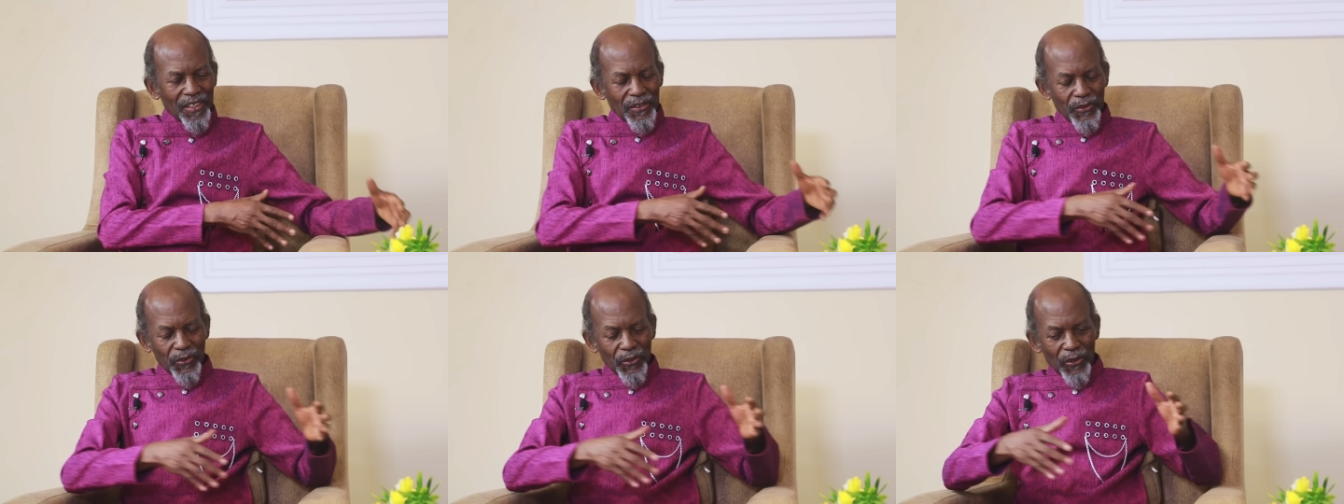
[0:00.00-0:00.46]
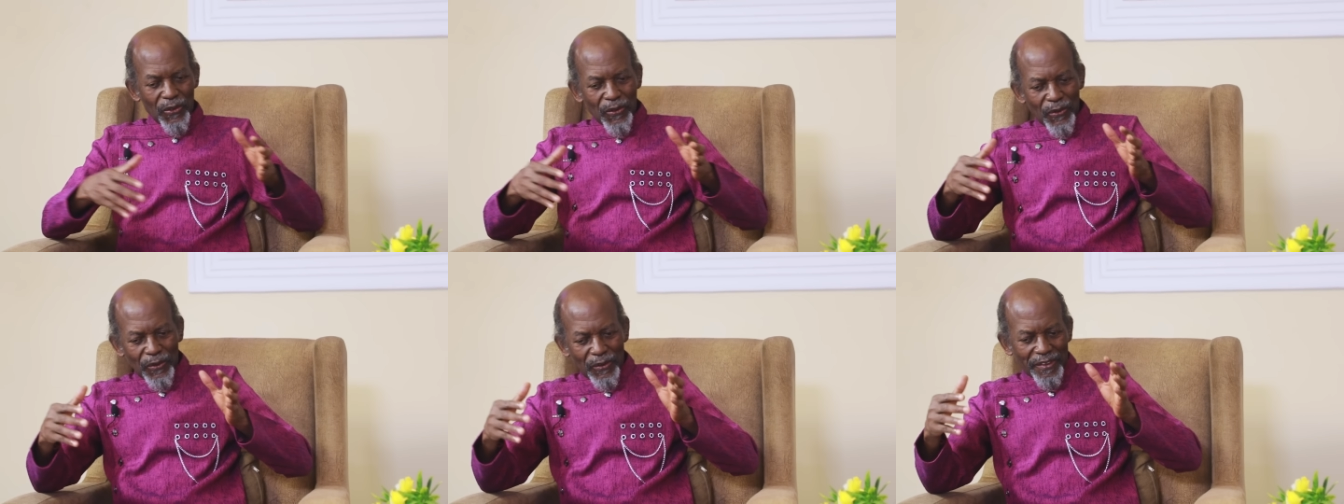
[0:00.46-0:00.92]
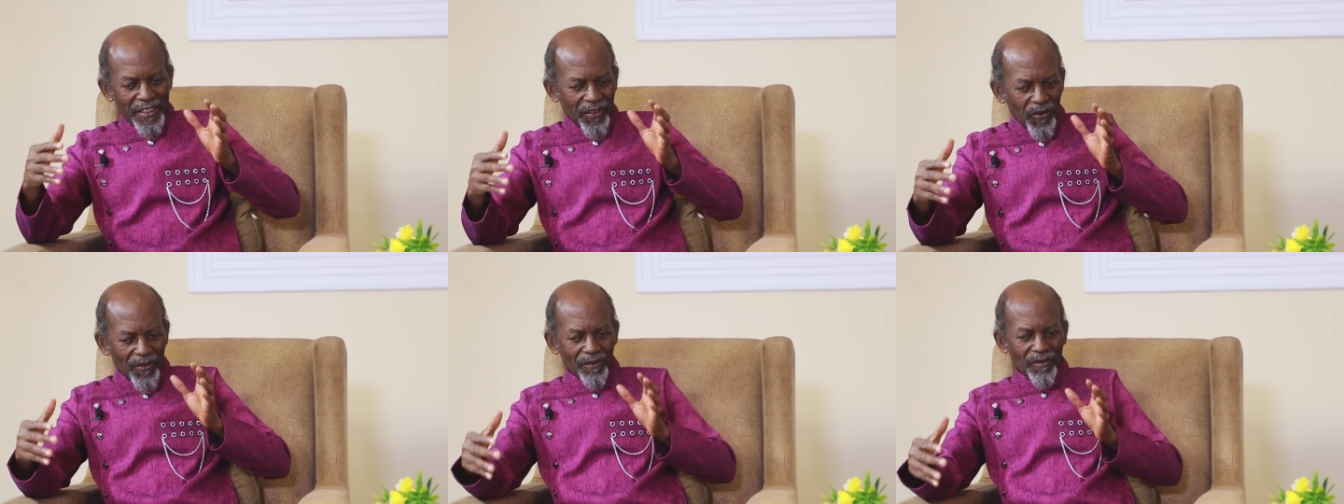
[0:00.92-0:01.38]
So the
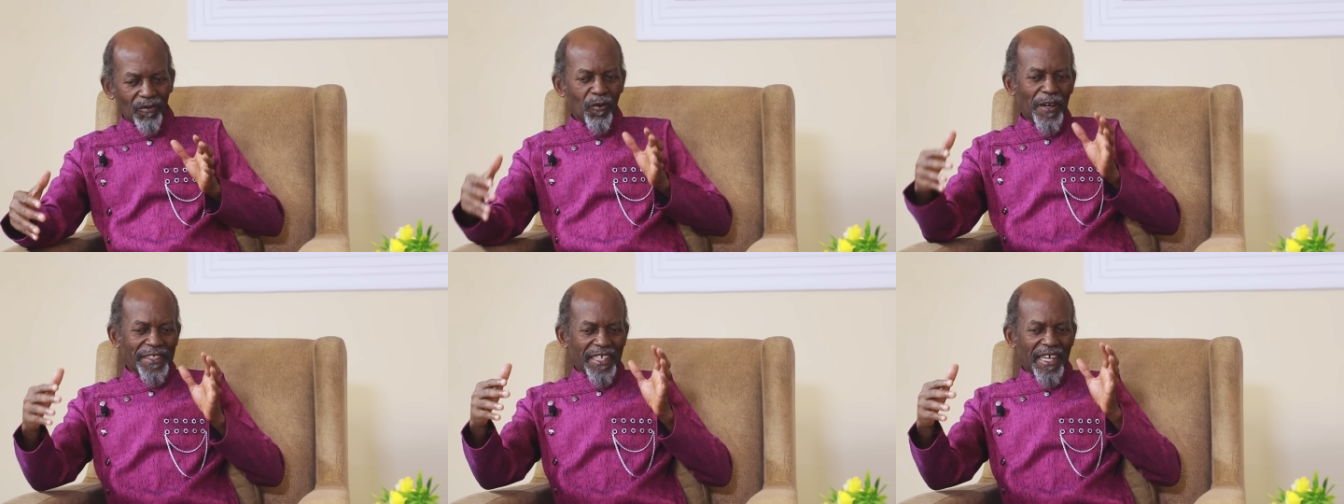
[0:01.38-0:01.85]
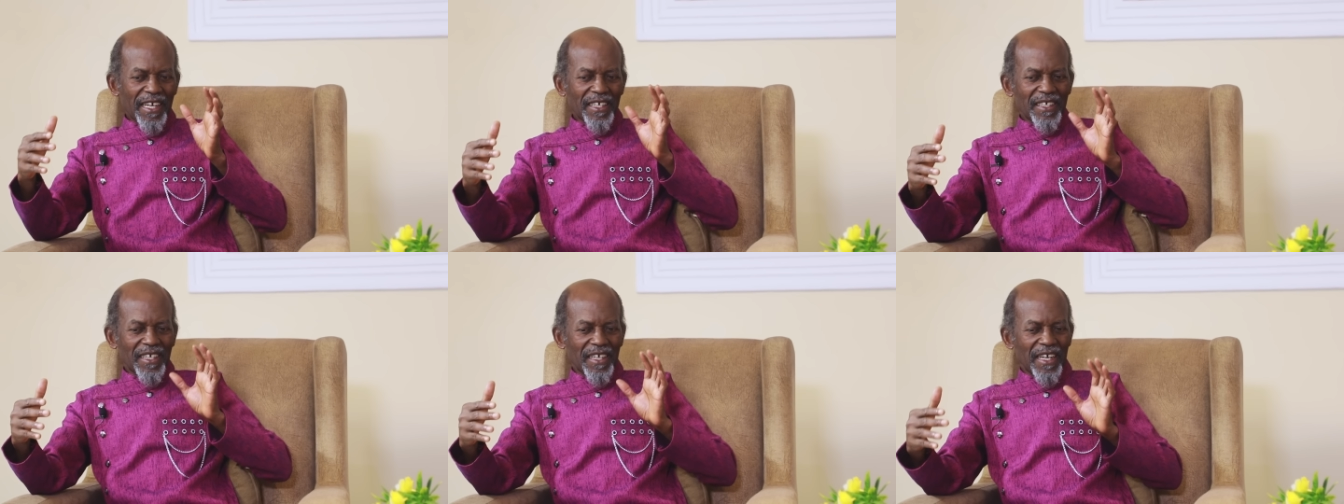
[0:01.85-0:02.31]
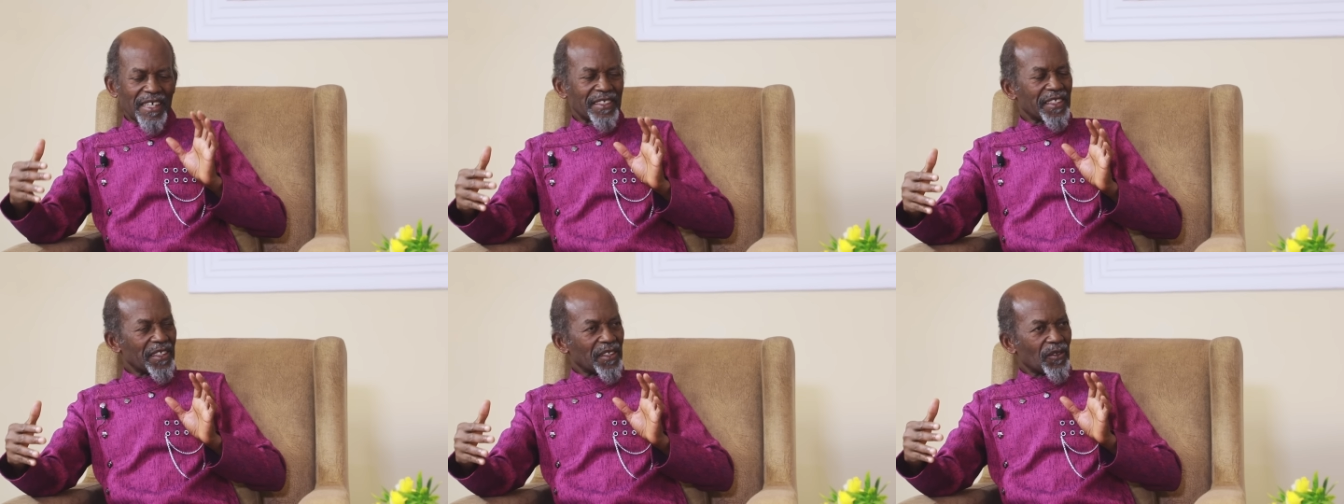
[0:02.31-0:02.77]
water at
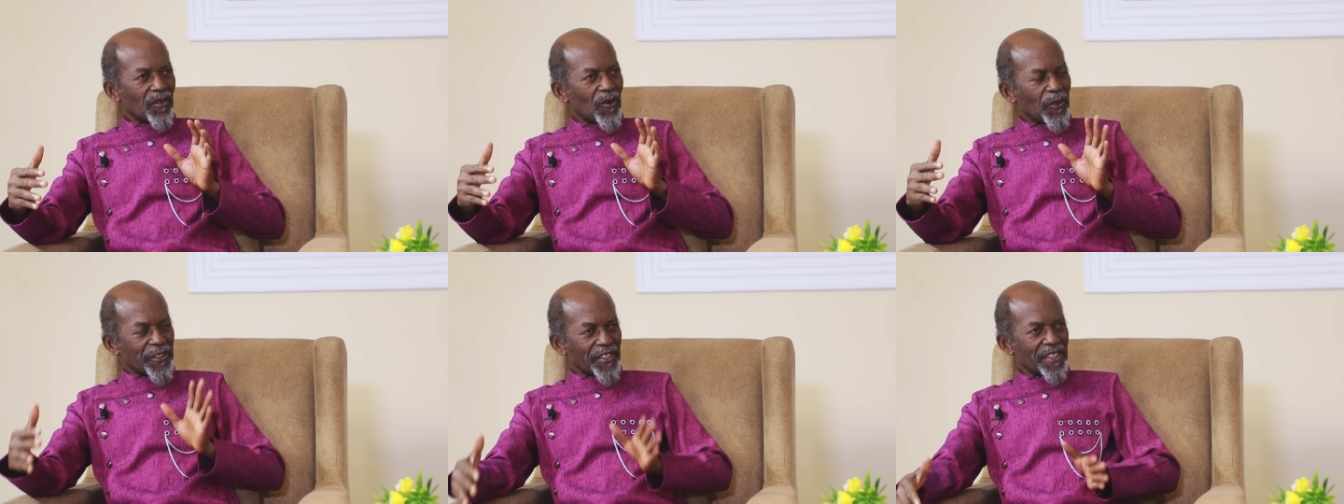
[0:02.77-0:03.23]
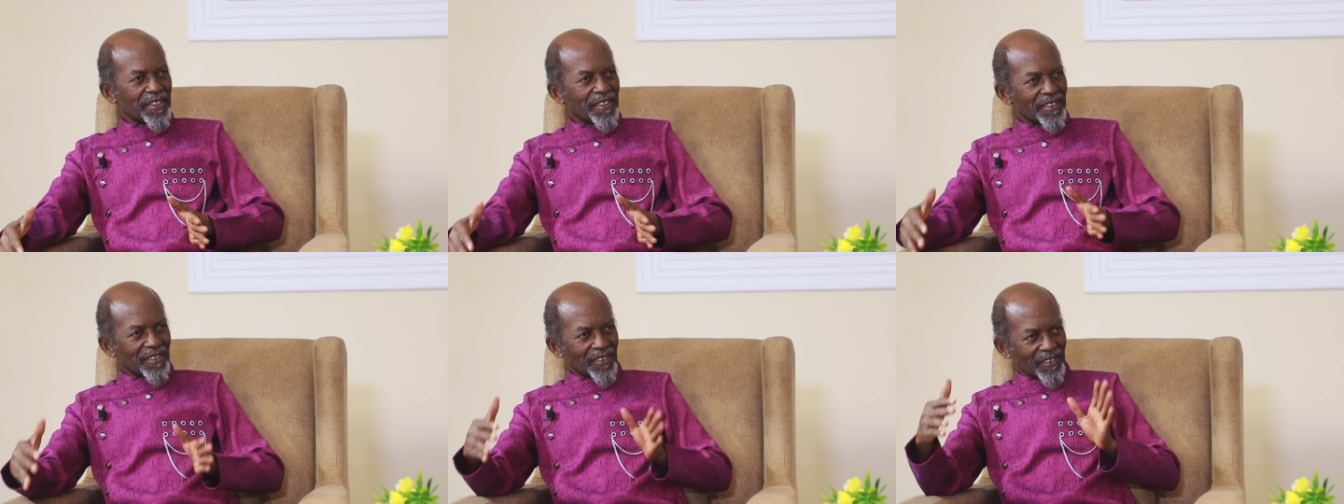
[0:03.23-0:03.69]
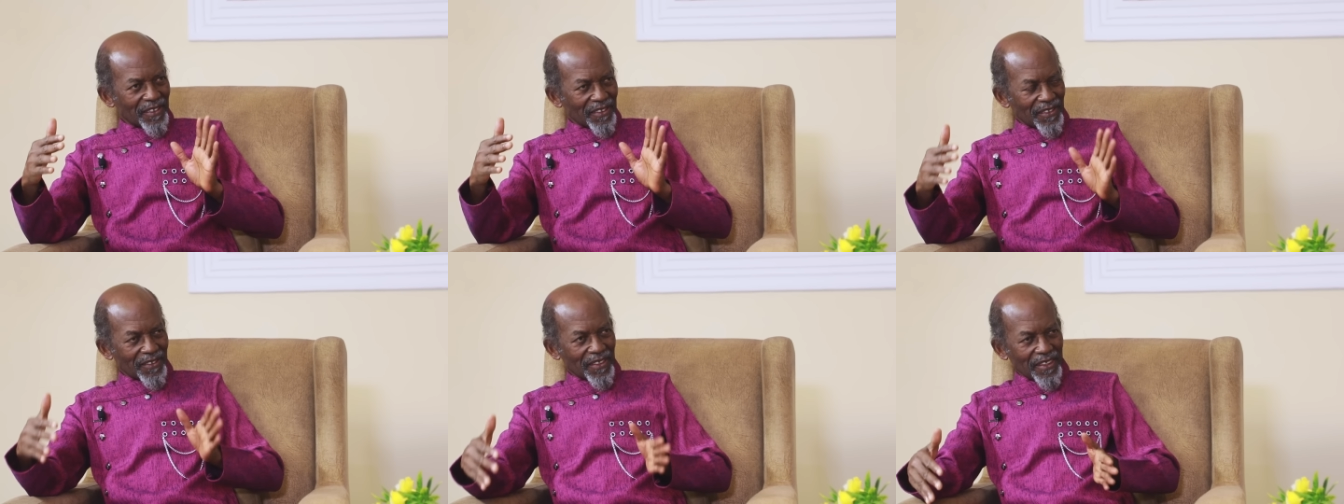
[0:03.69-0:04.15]
the ocean,
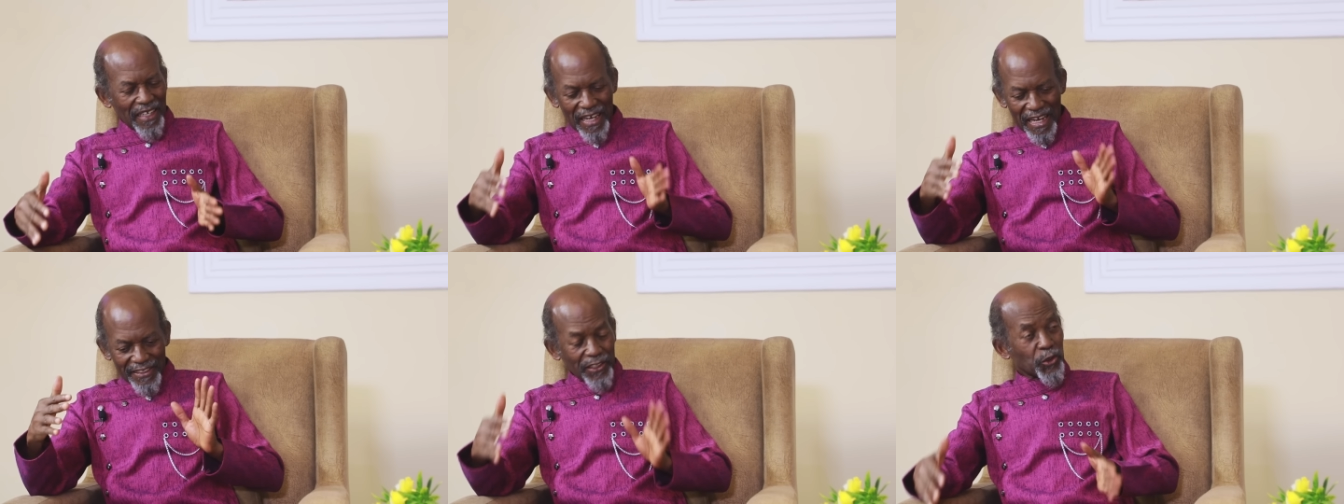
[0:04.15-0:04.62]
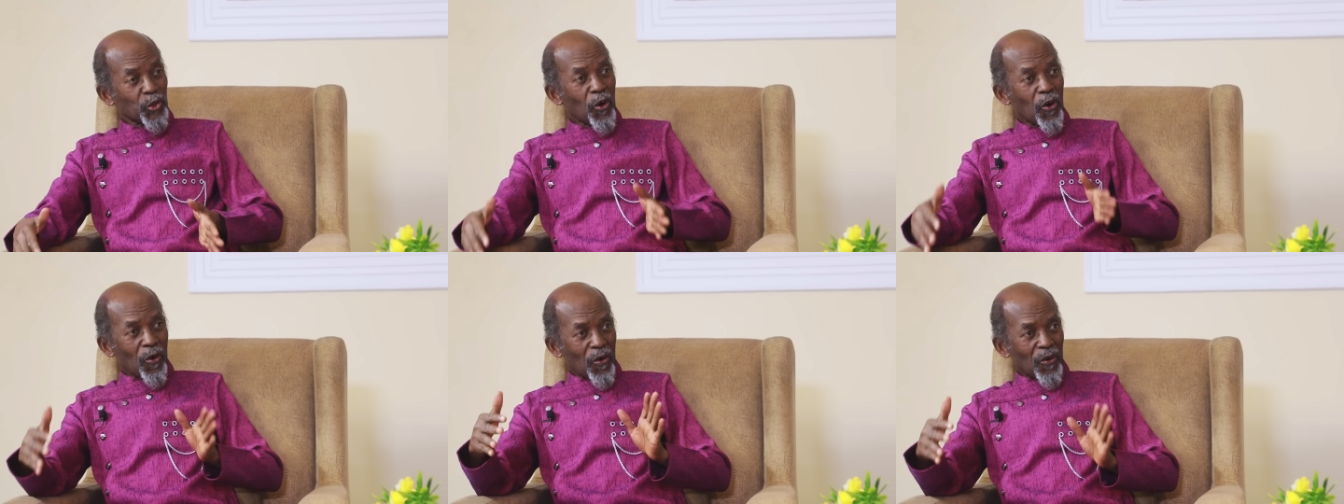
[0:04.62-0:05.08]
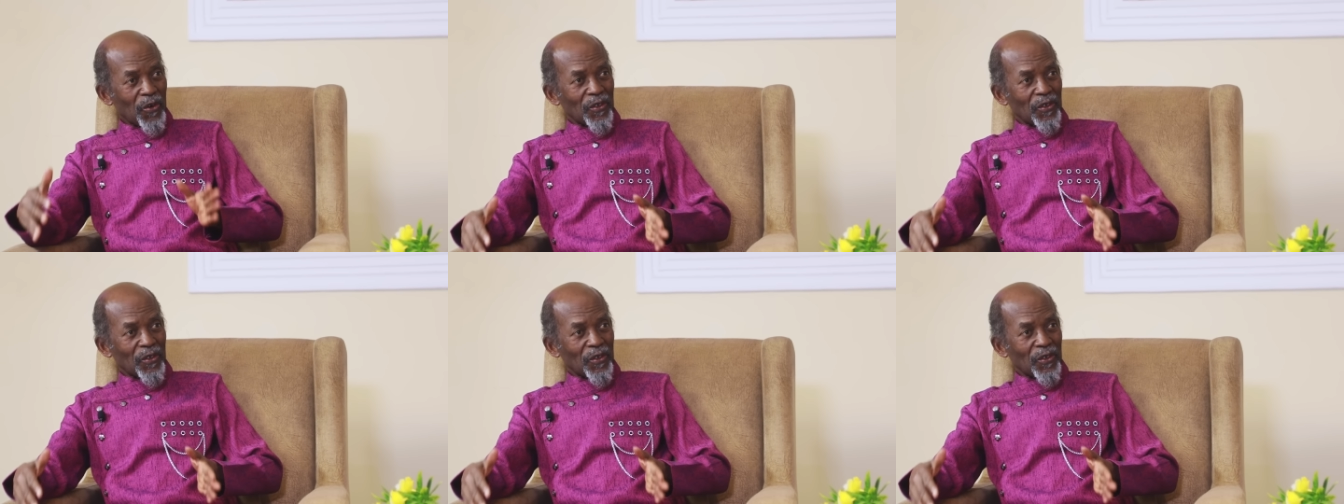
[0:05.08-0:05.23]
at the shore,